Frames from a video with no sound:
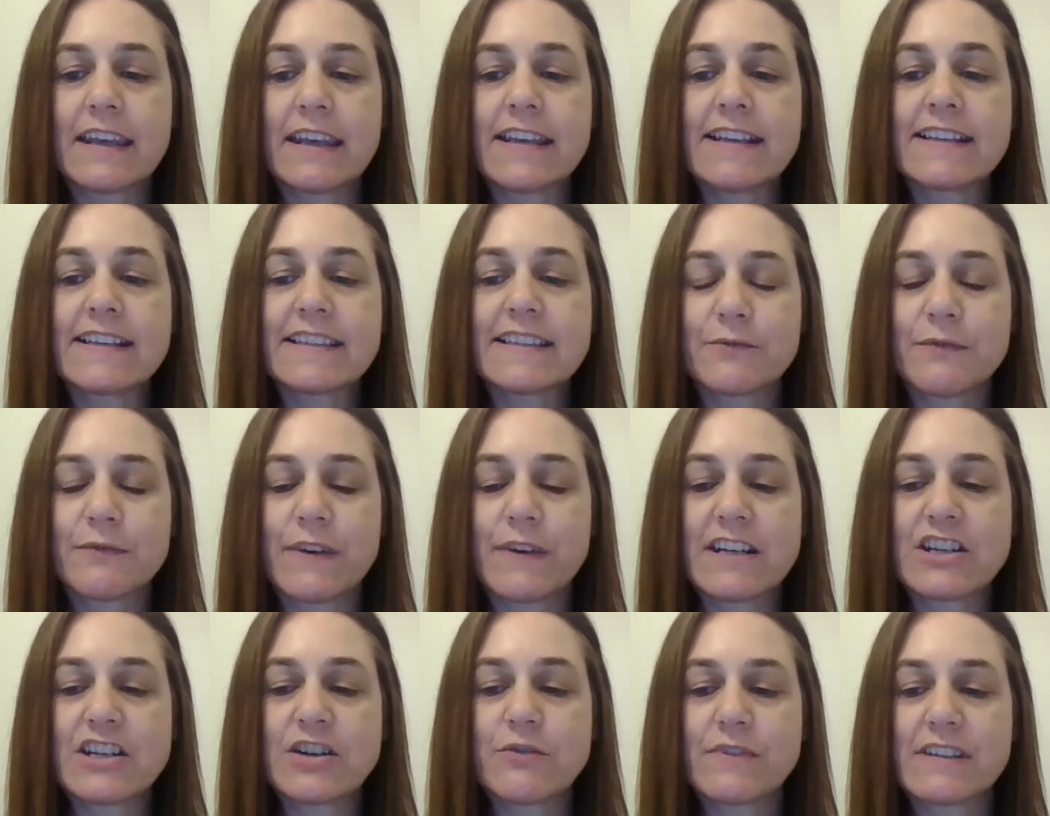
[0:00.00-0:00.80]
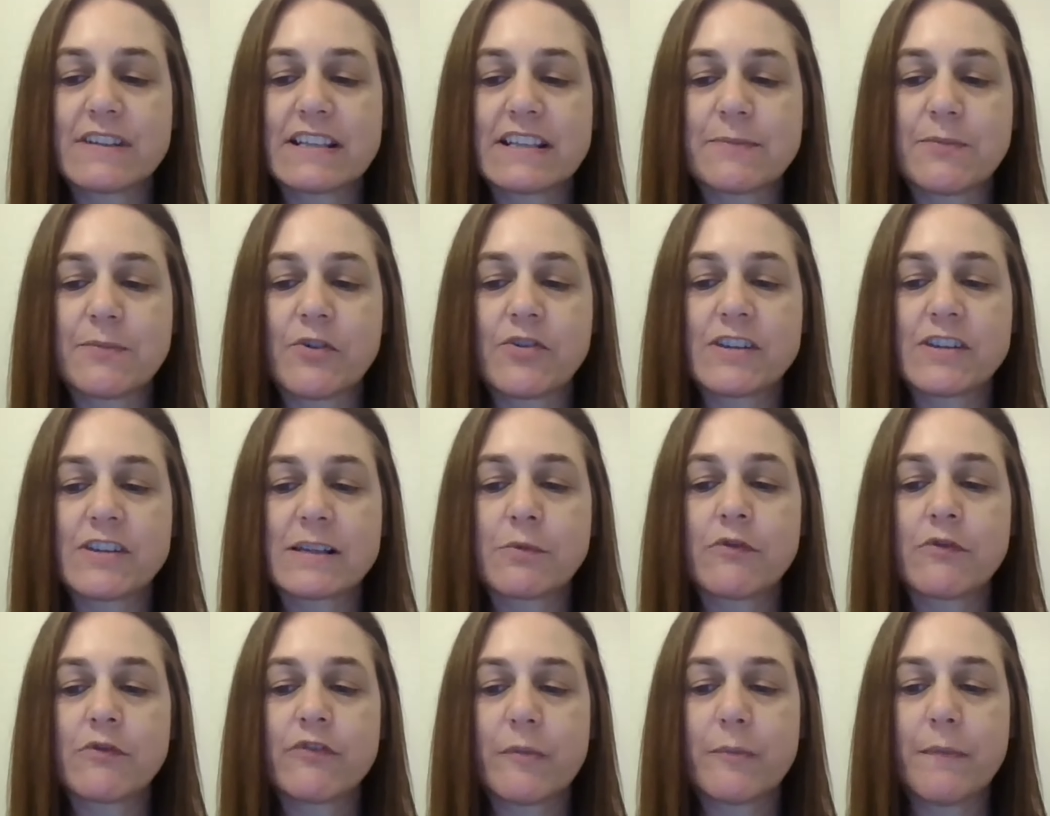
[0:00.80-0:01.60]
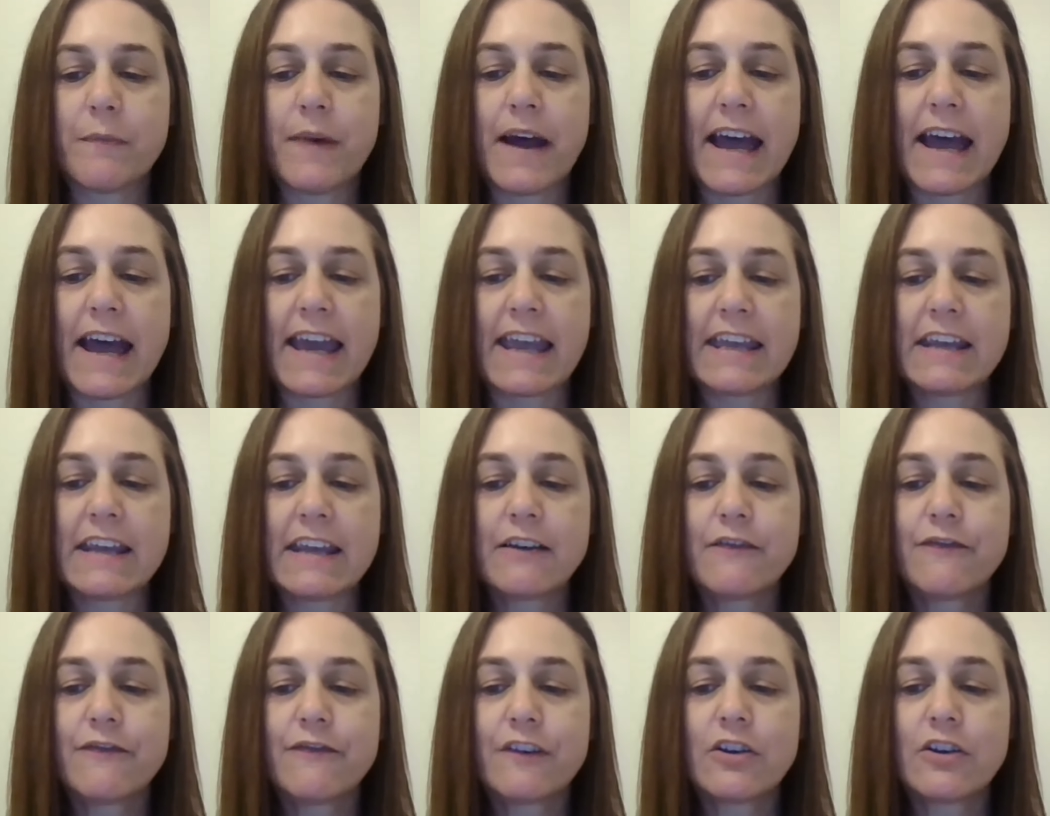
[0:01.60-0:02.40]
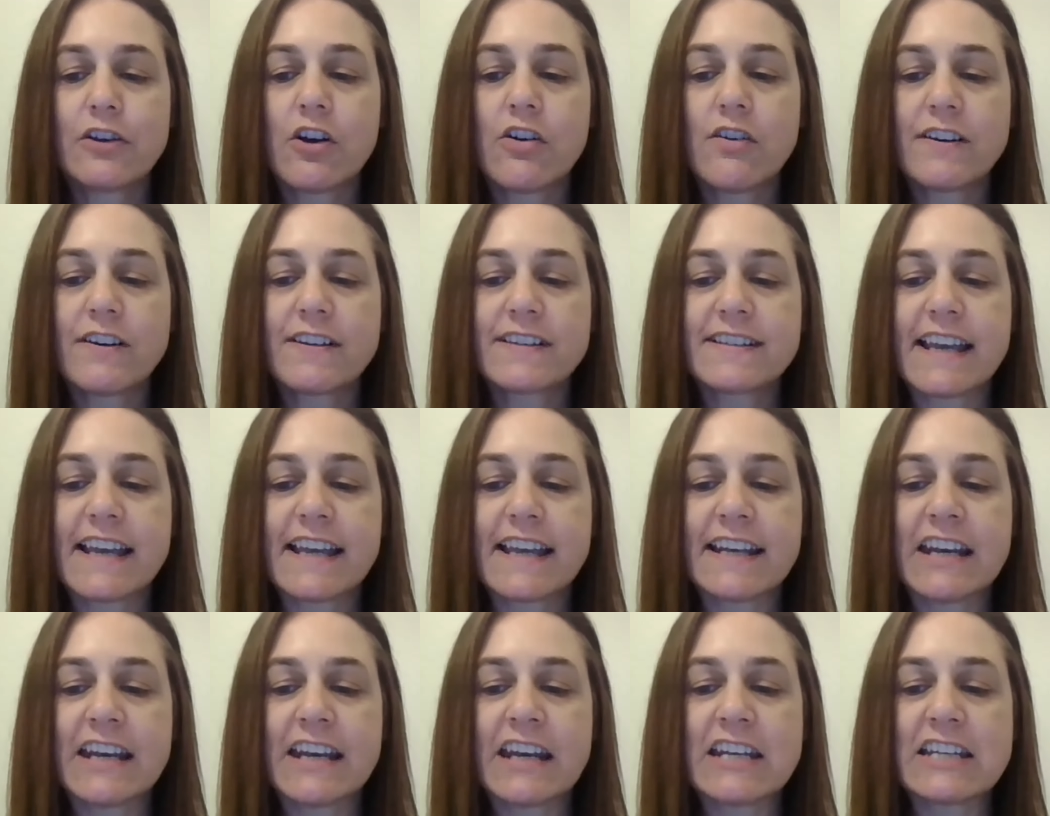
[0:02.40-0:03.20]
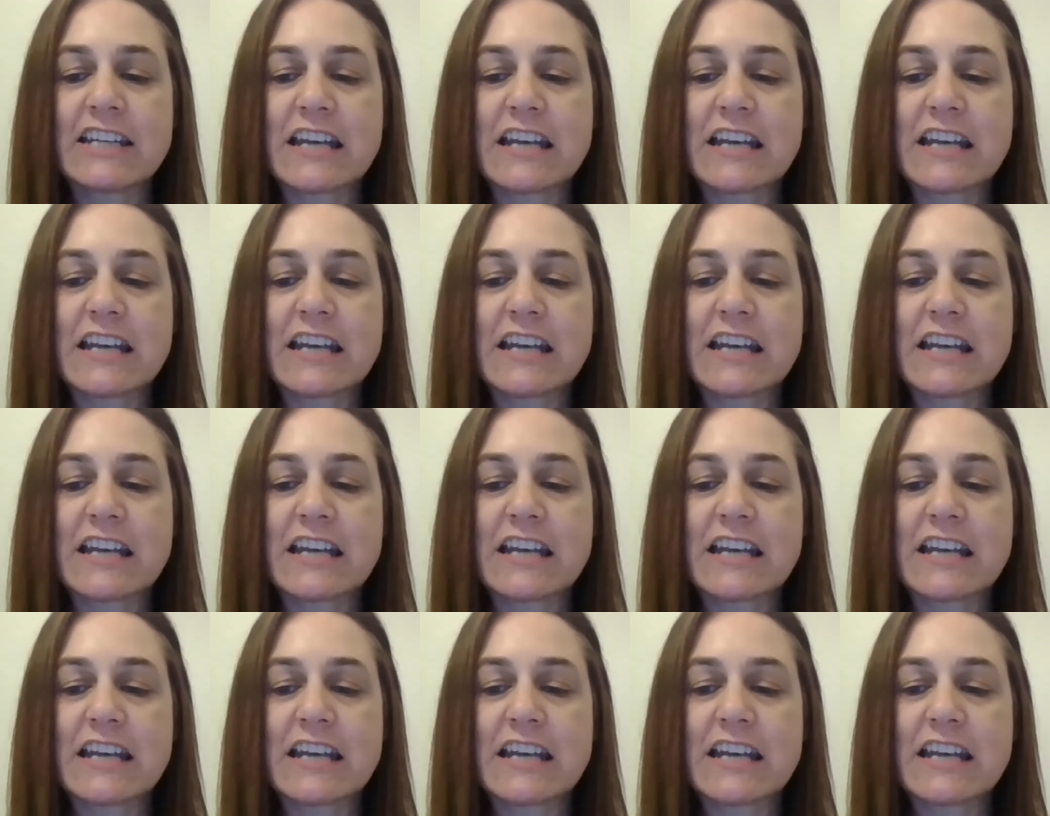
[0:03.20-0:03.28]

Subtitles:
Is the renter responsible for paying for locks and any